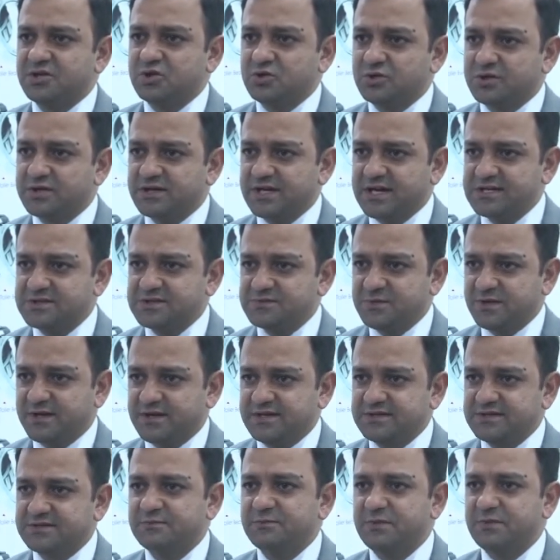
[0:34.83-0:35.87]
unitized
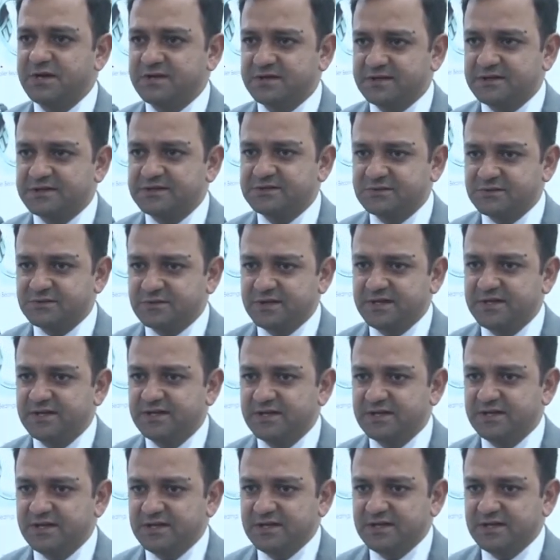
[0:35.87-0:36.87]
bearings, maintenance free.